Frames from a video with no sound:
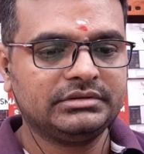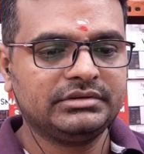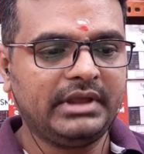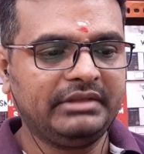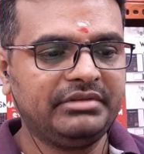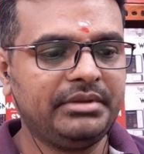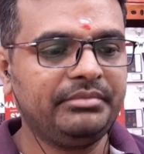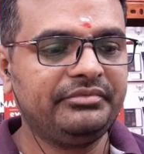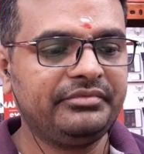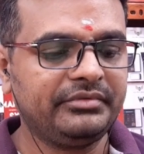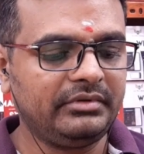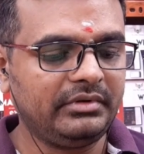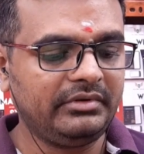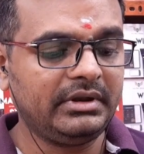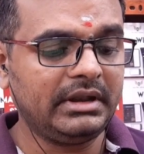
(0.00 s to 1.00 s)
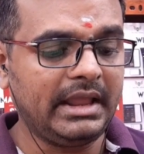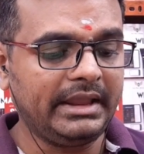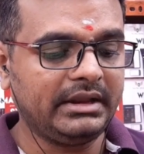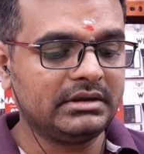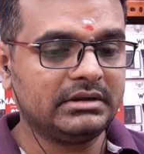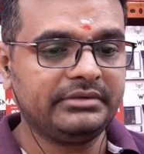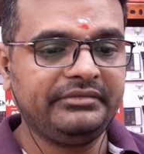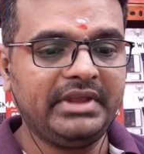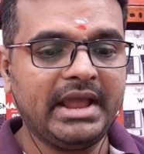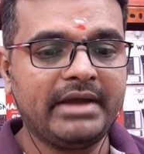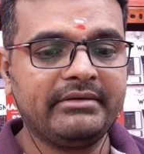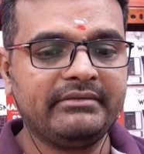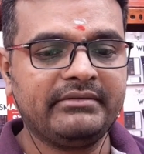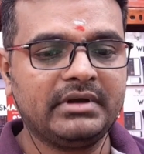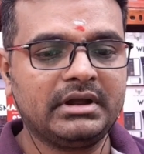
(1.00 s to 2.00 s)
so as you like uh, we
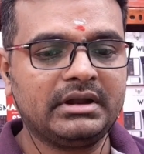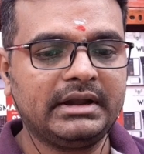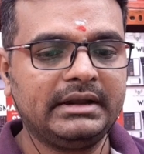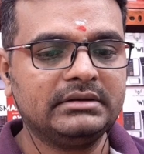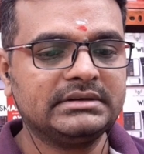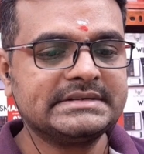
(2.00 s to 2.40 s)
have uh,